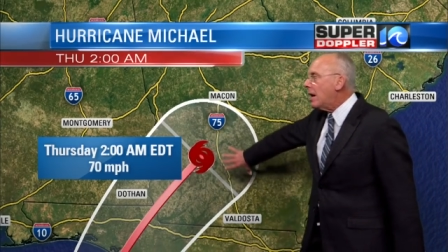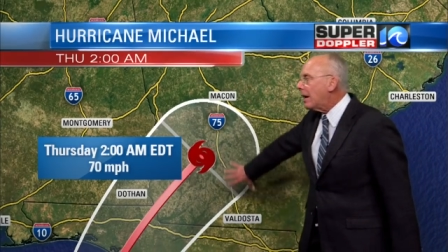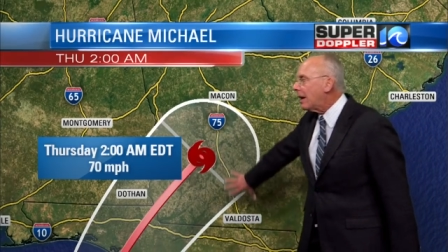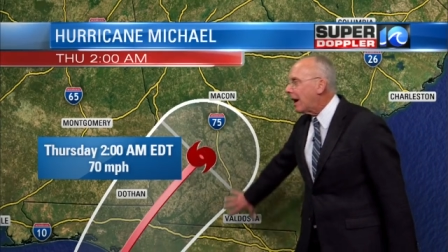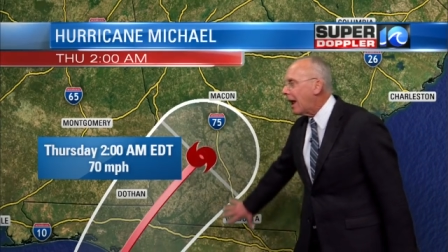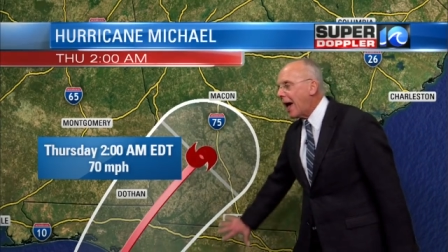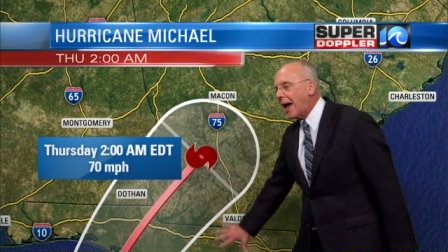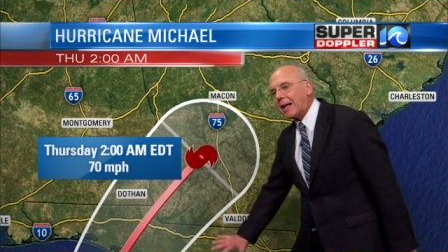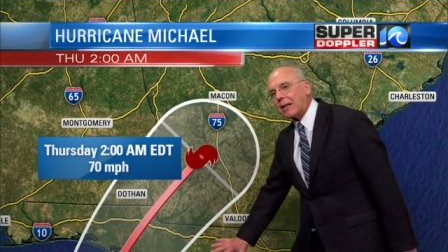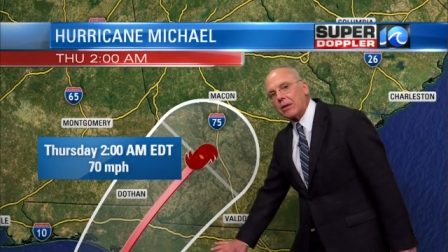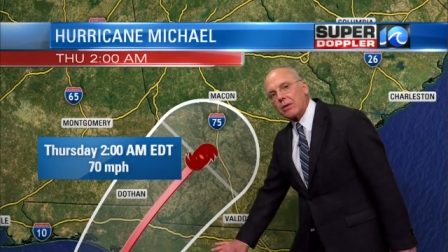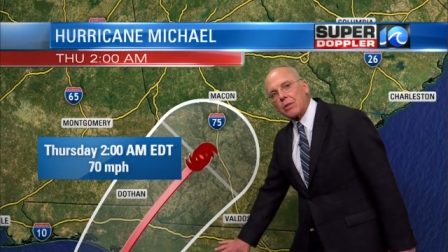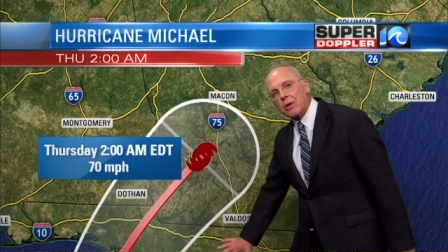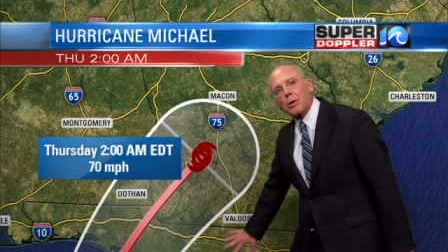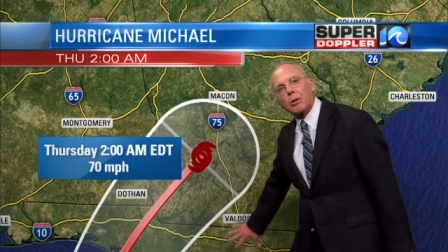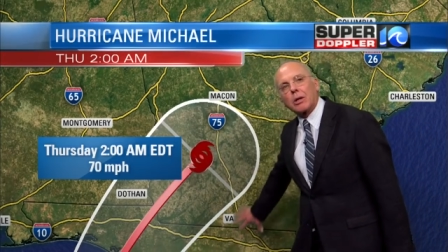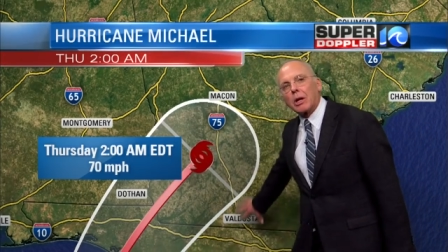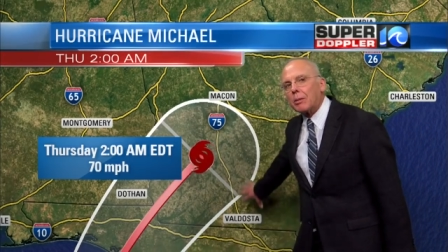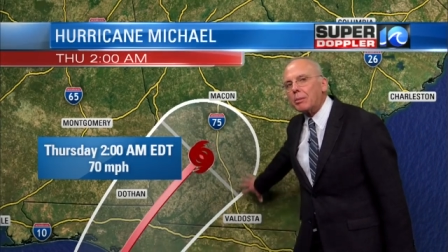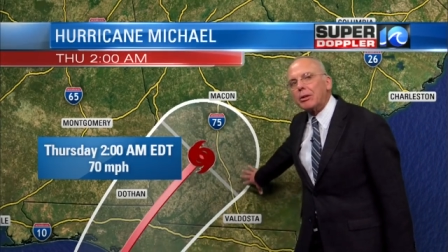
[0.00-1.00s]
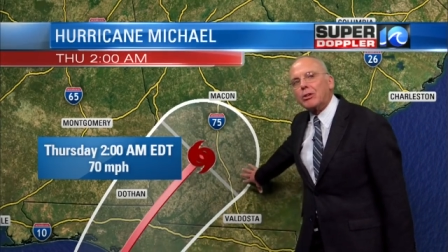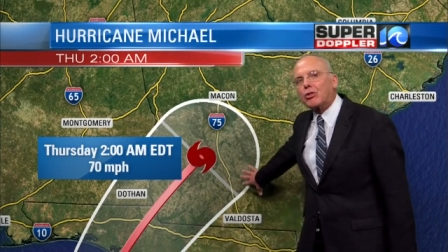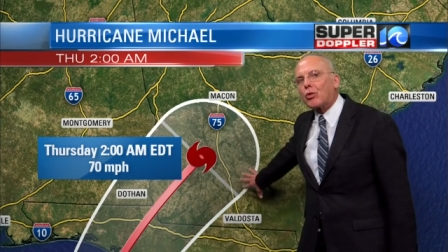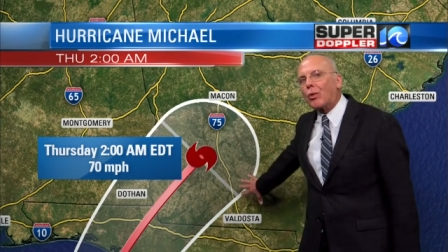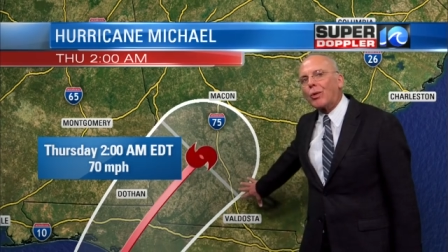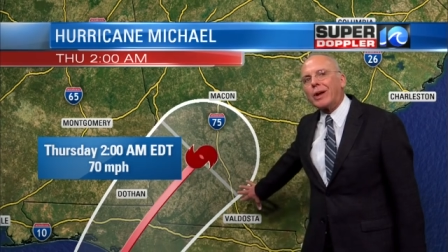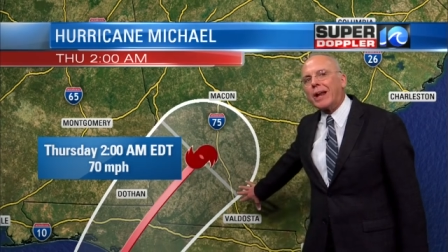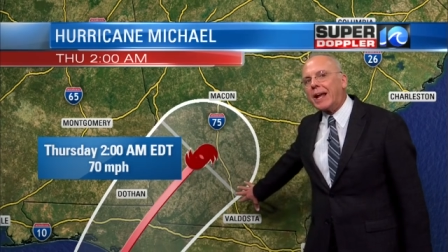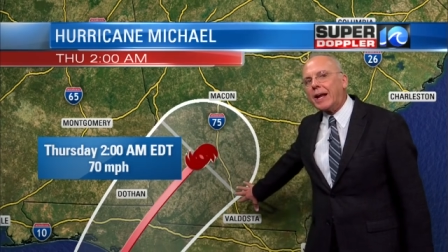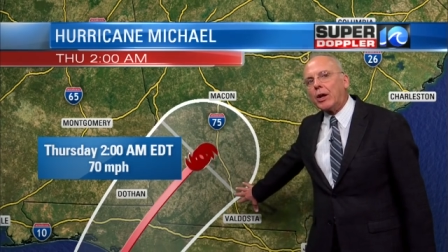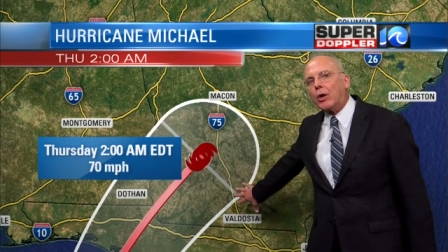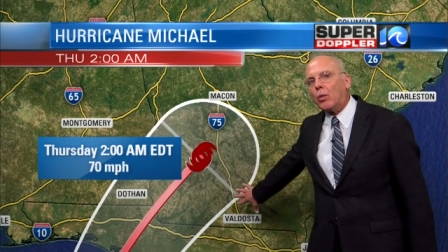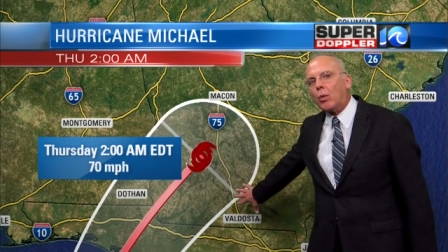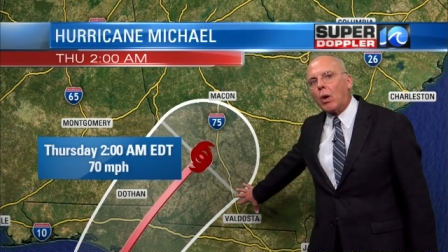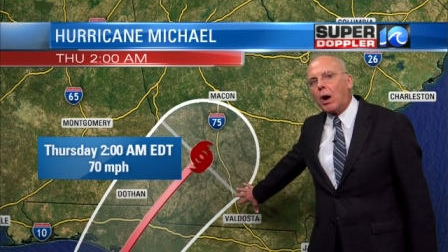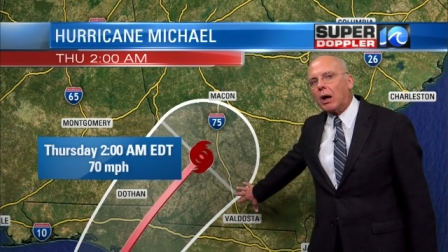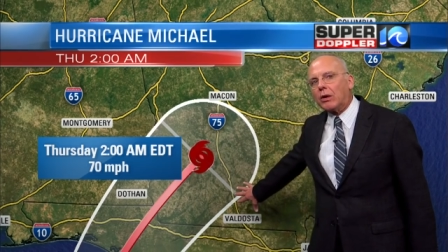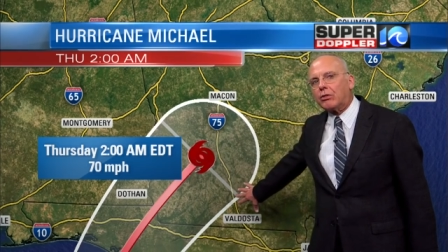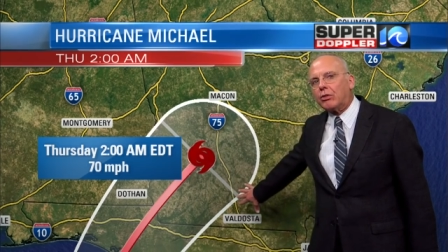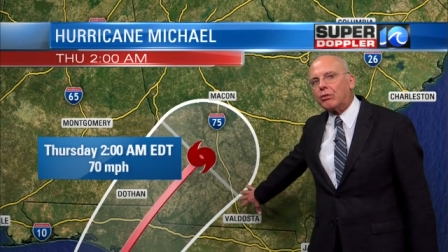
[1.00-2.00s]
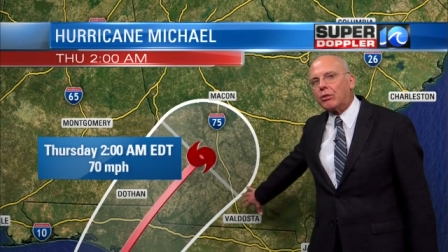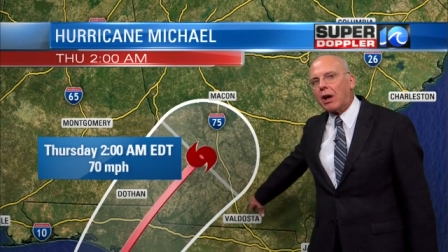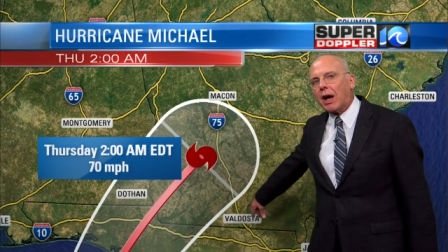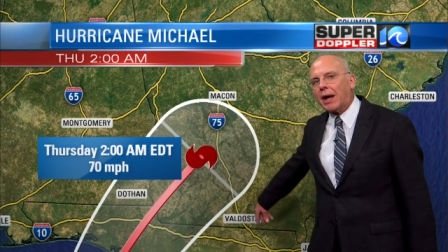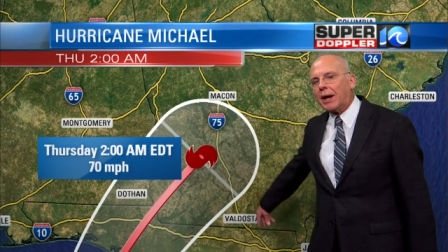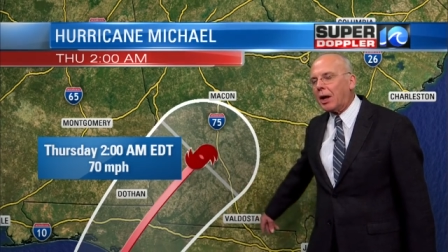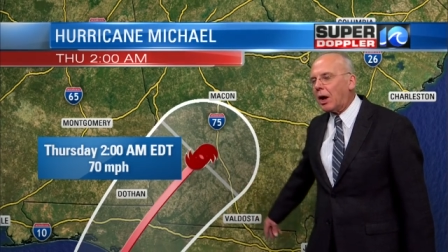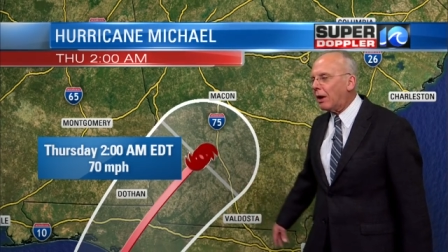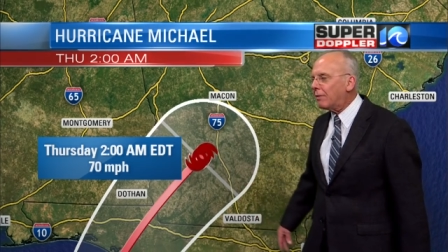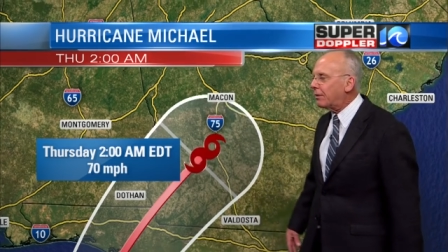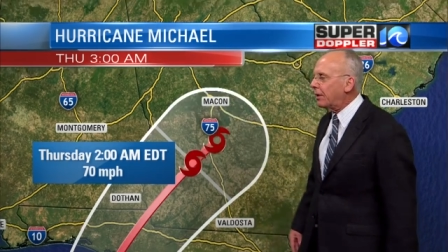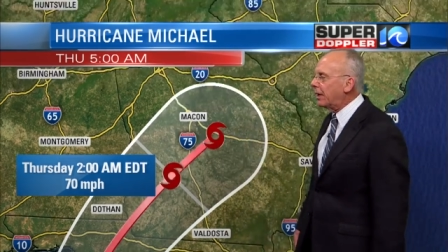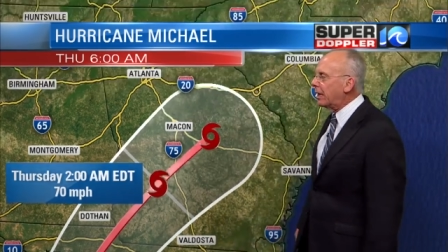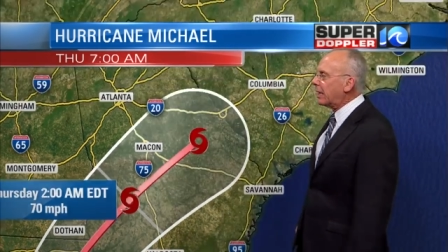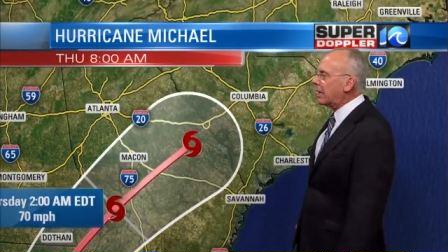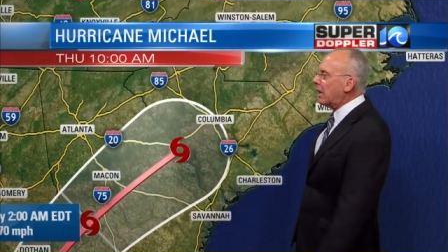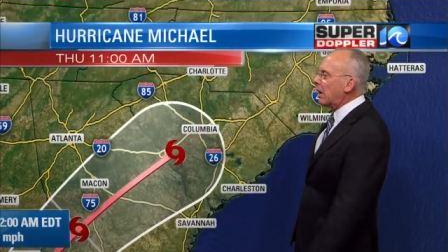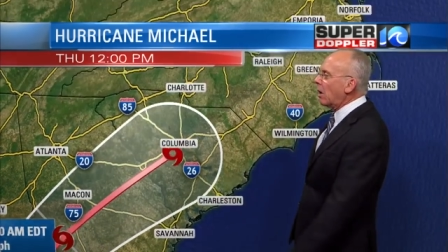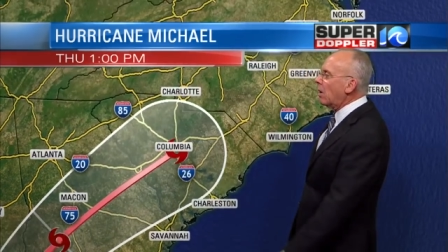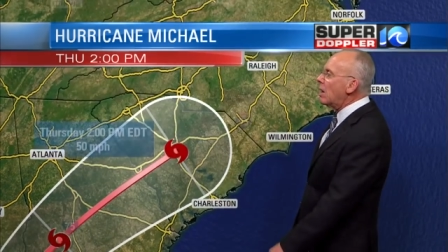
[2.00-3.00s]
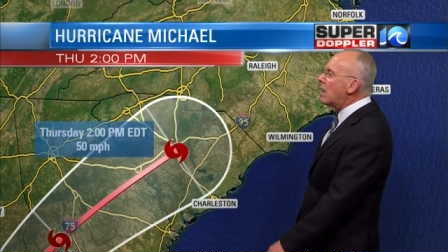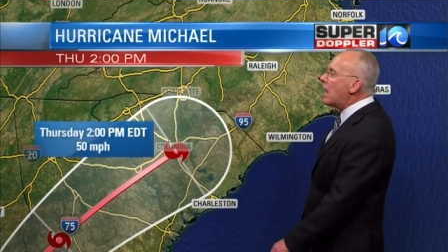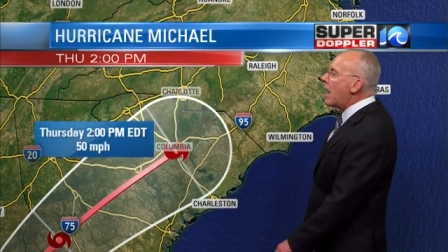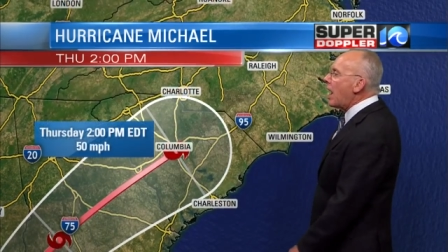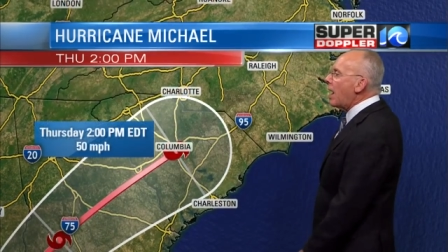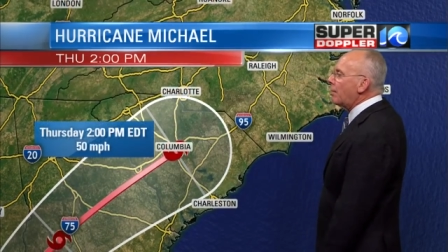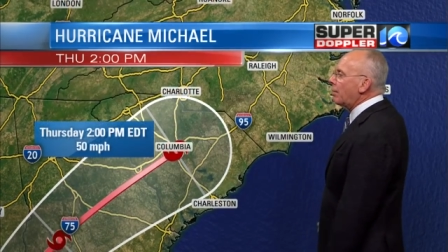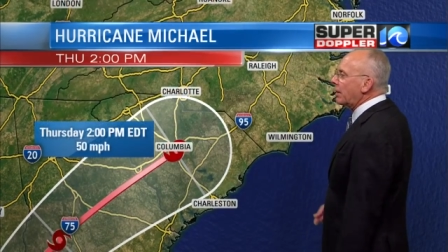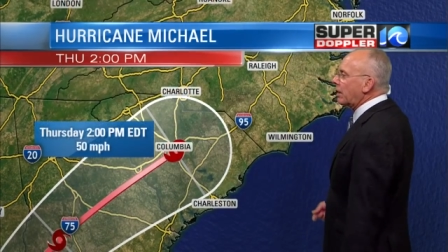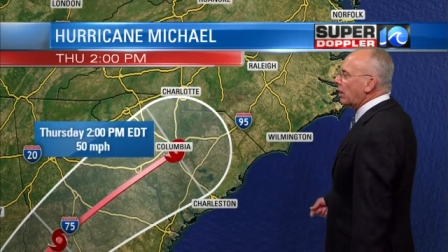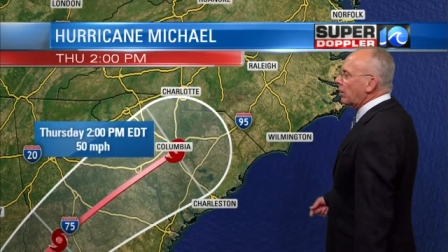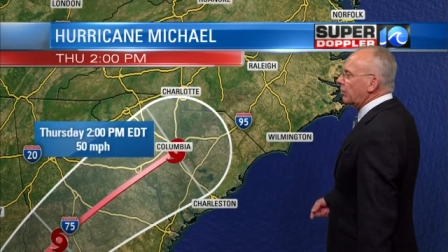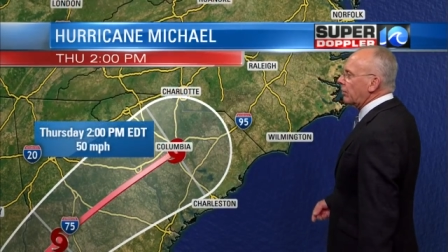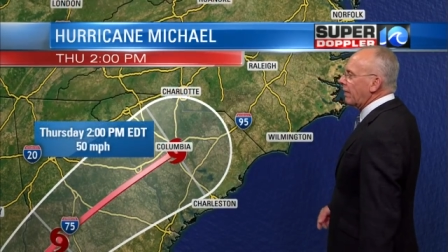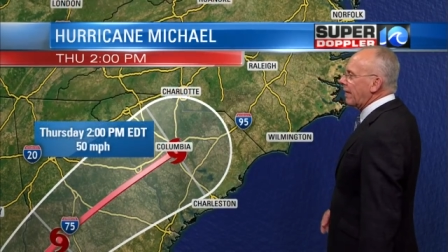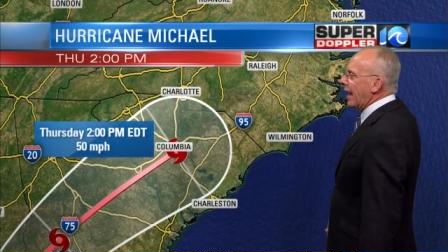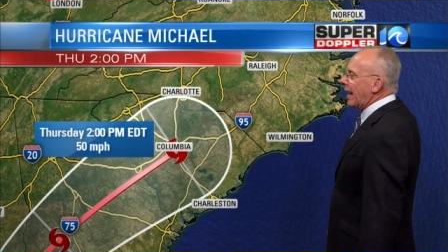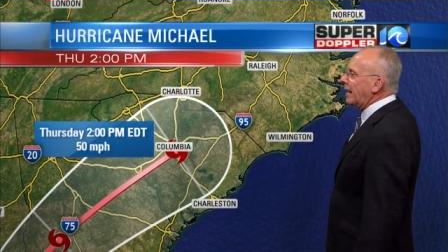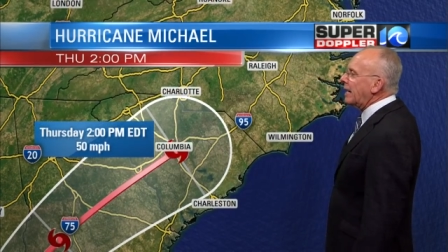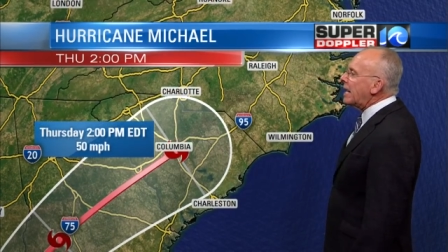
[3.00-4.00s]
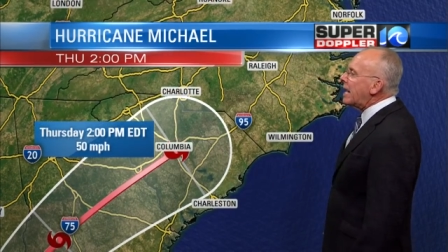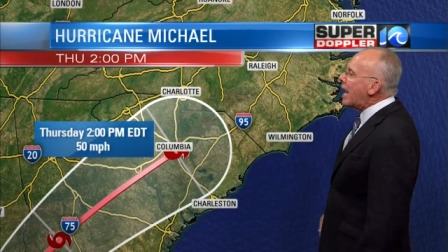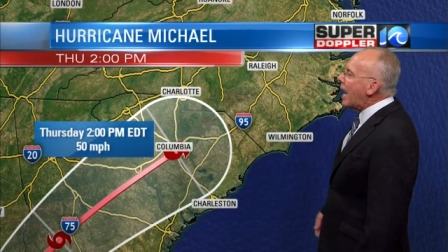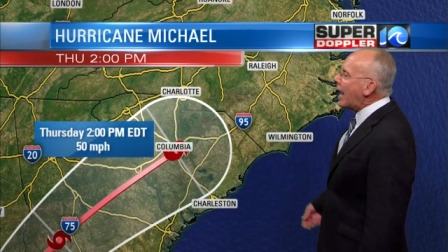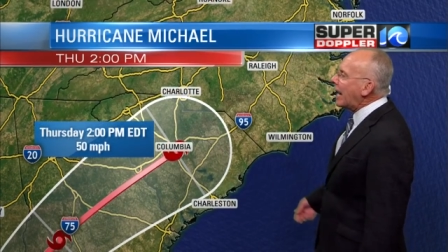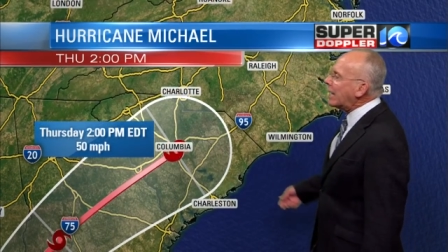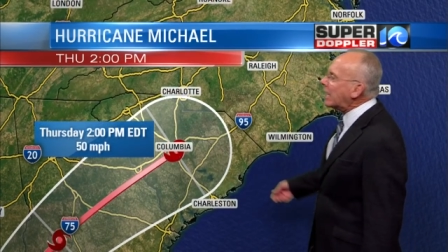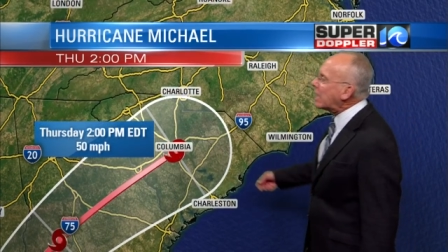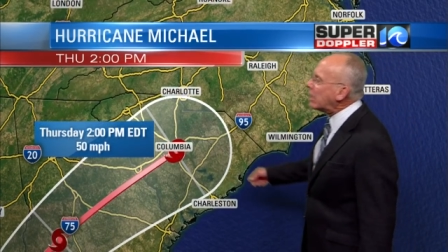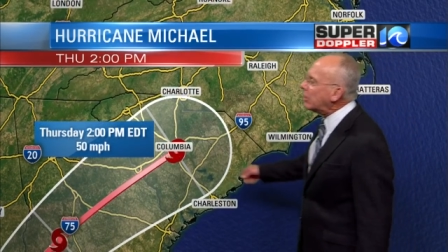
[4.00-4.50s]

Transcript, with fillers: Likely there are going to be tornado watches on off into here uh, because of that. And it